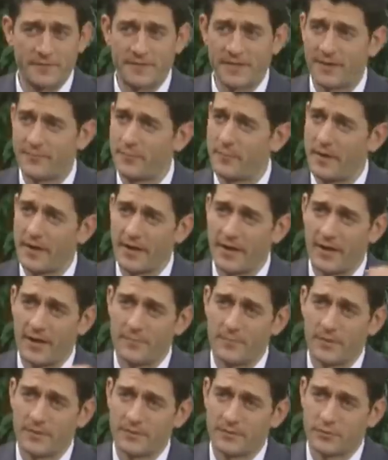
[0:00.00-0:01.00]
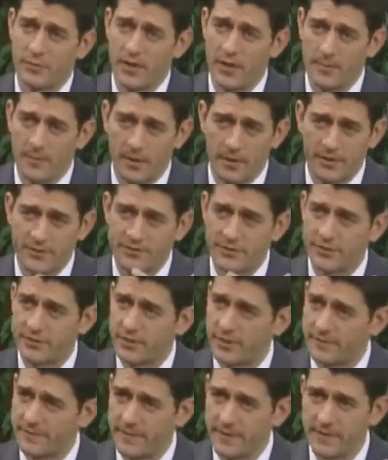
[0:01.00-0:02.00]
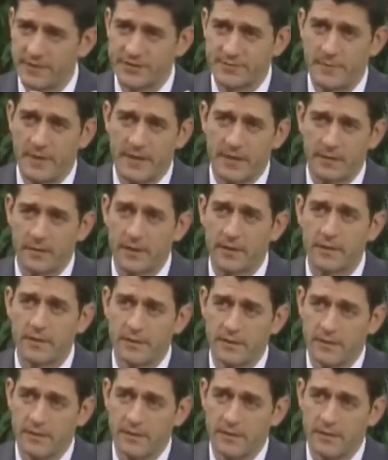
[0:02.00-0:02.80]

the top of my head, but credit markets are a tough thing to speculate.